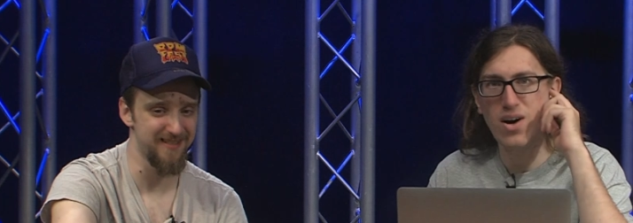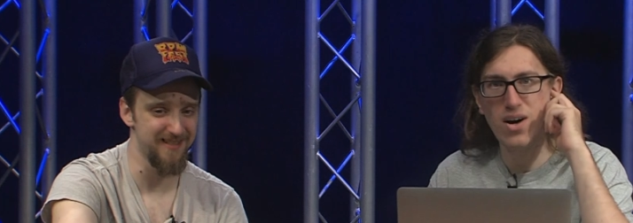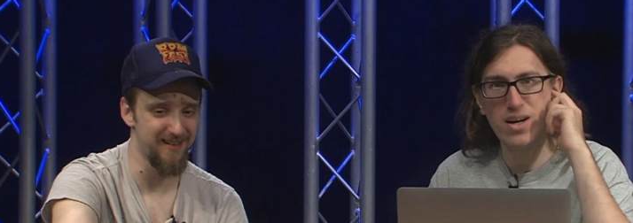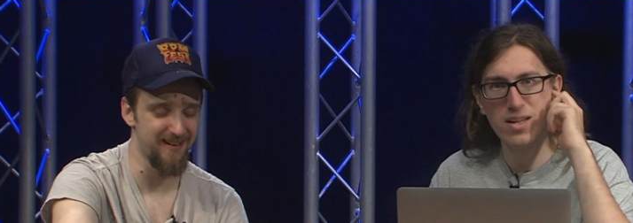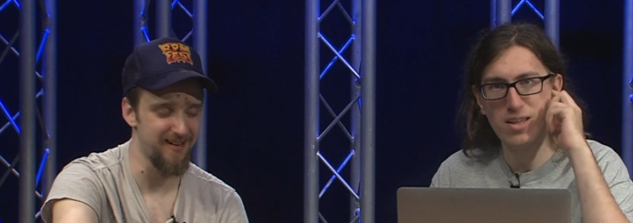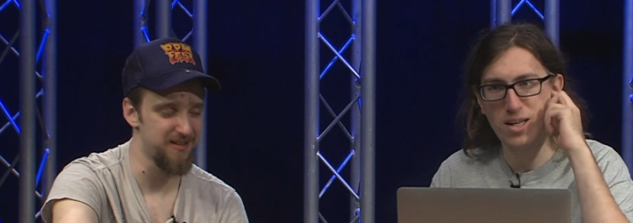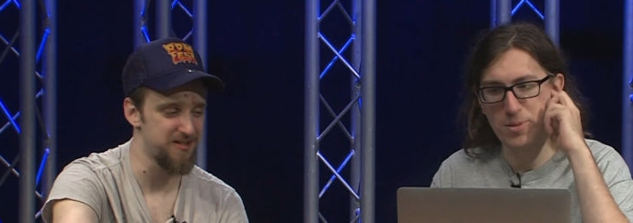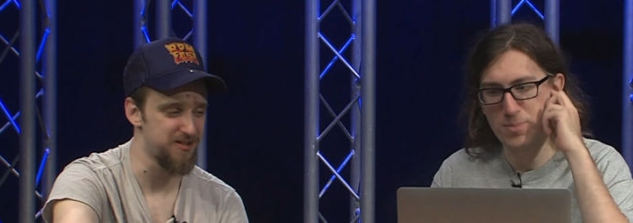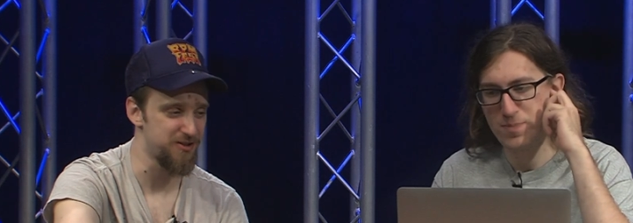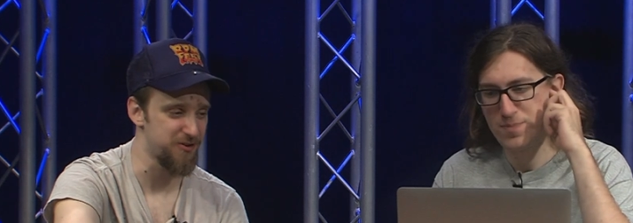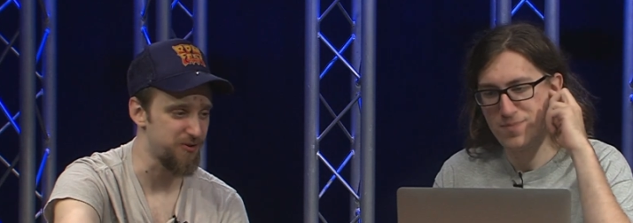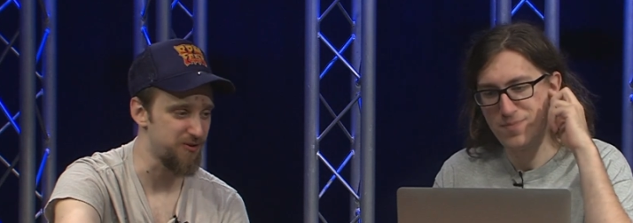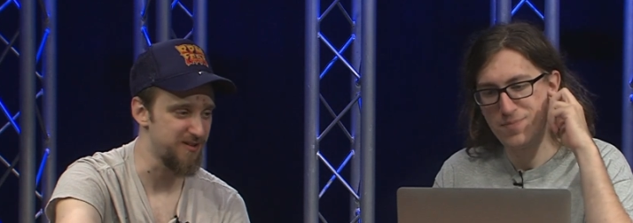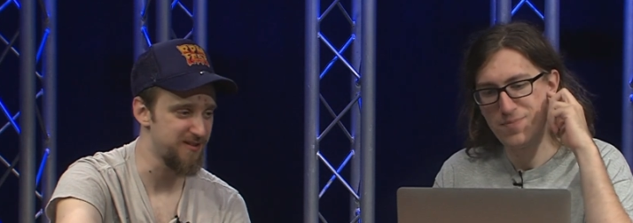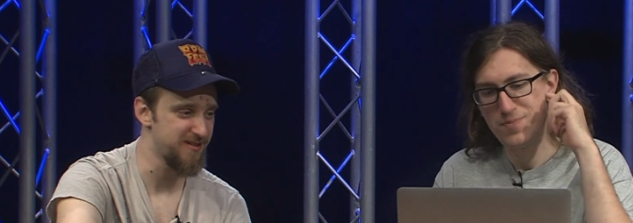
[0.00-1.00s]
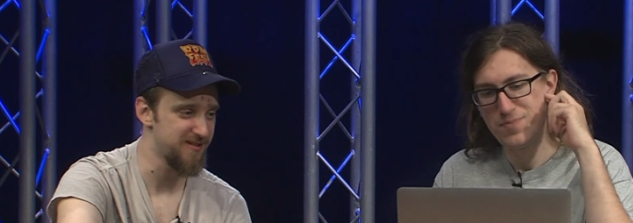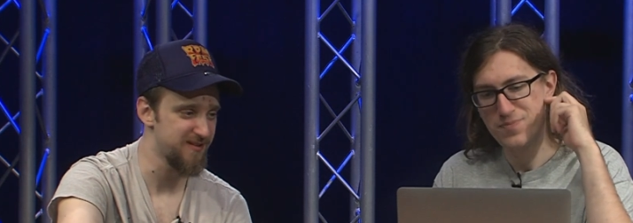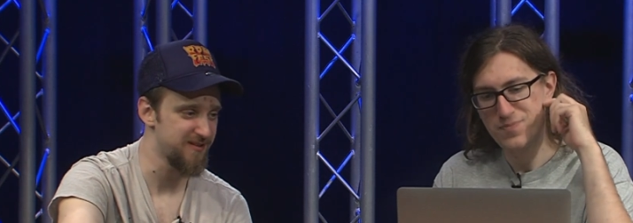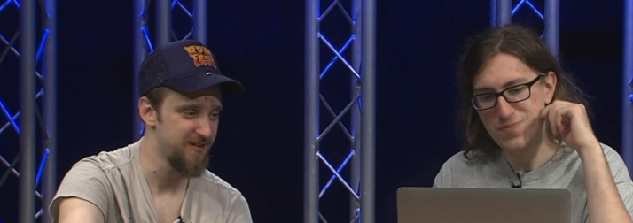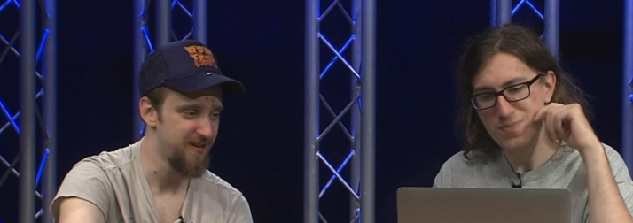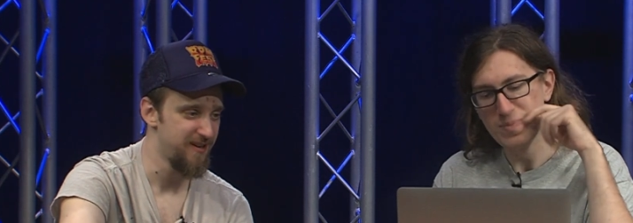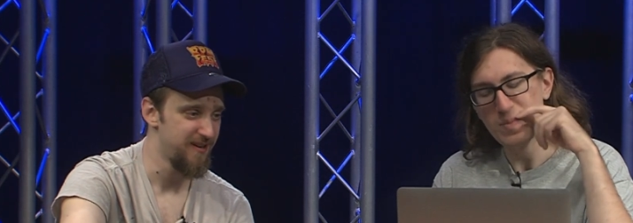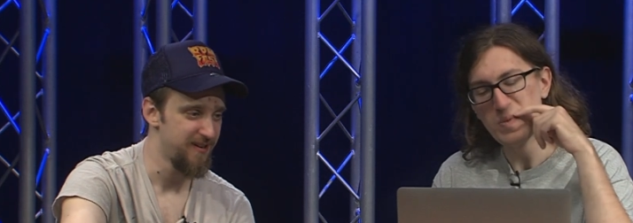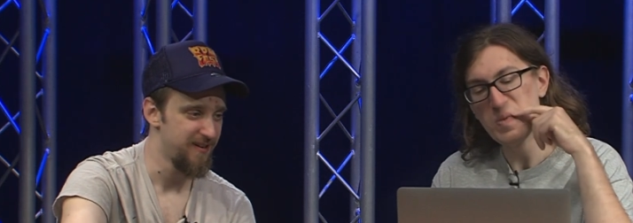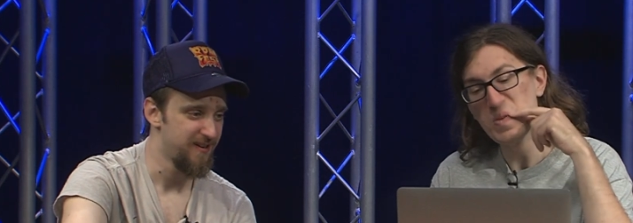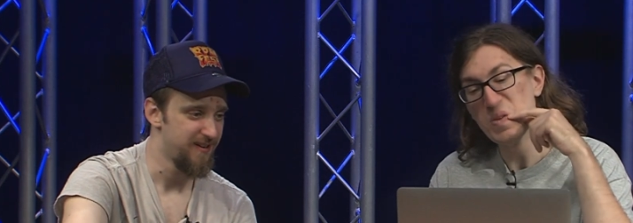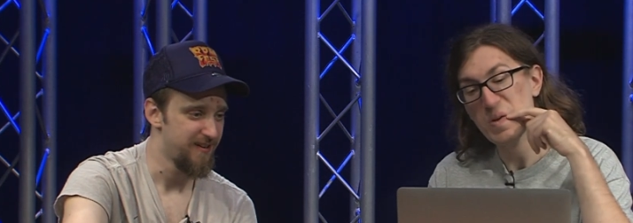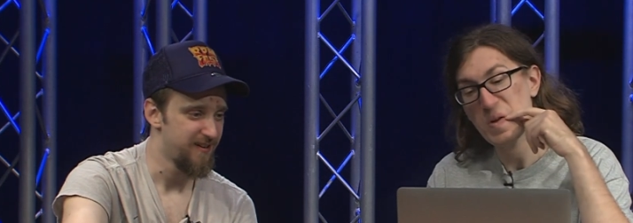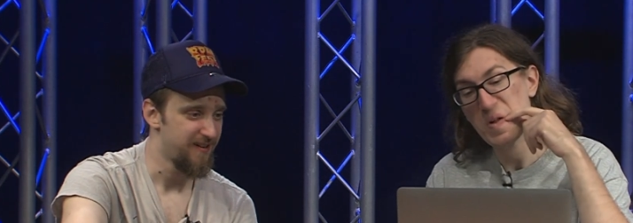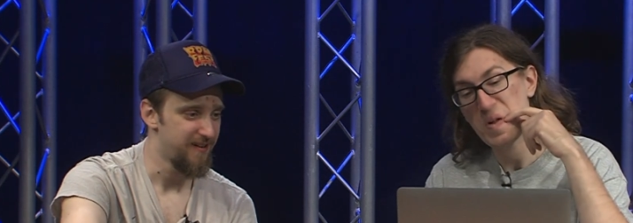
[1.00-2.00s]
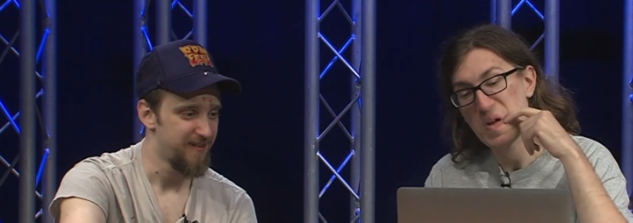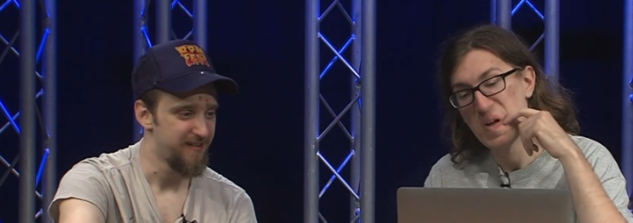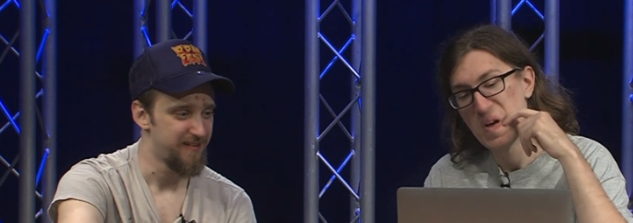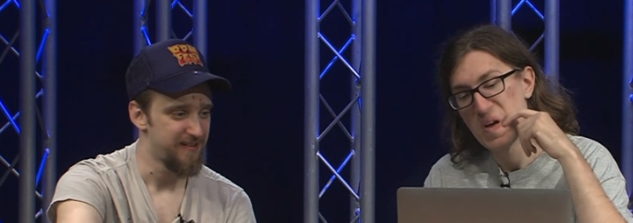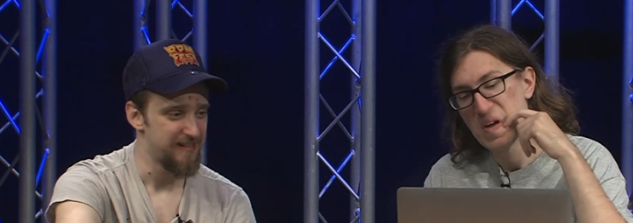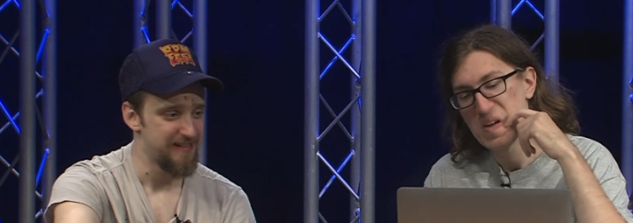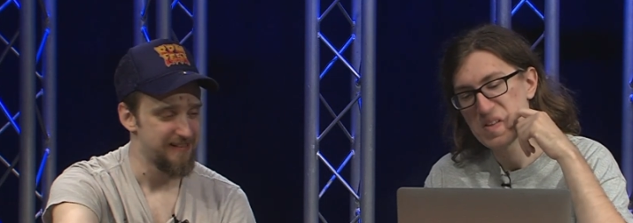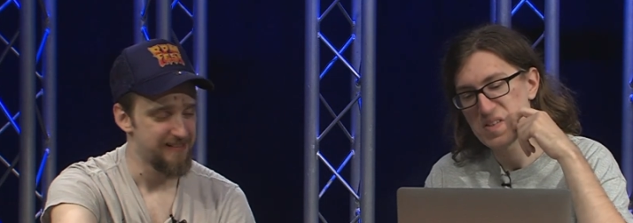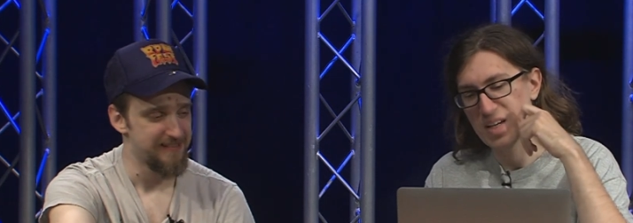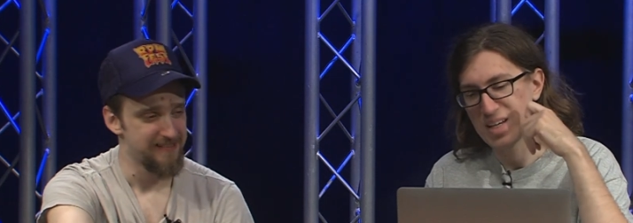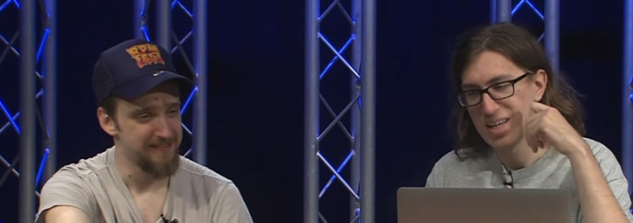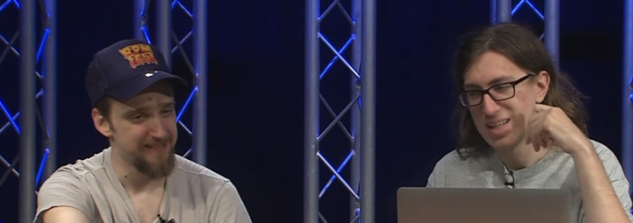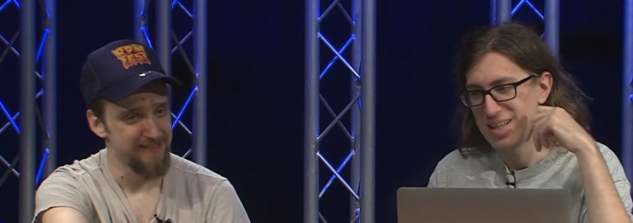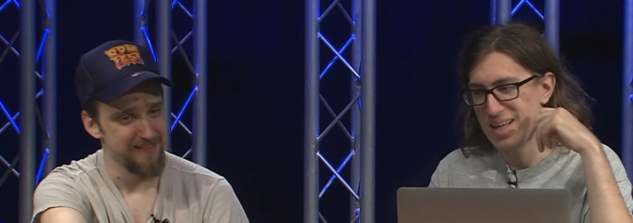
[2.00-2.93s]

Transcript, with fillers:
Speaker 1: odd, odd choice. It's like